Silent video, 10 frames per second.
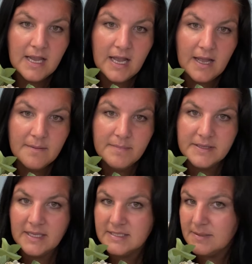
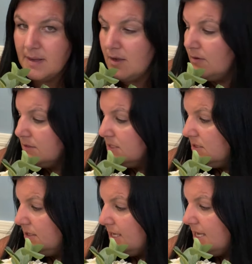But that's about
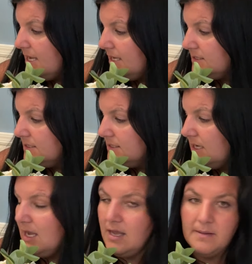it.
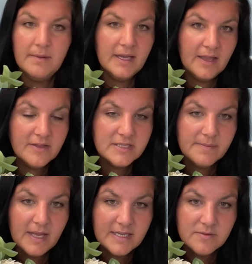Again, the
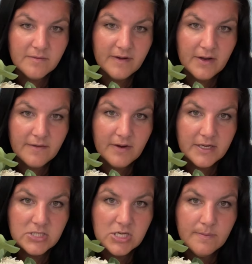supplies were very,
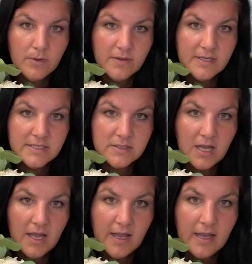very cheap on this
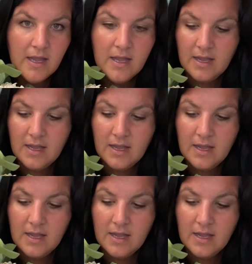guy.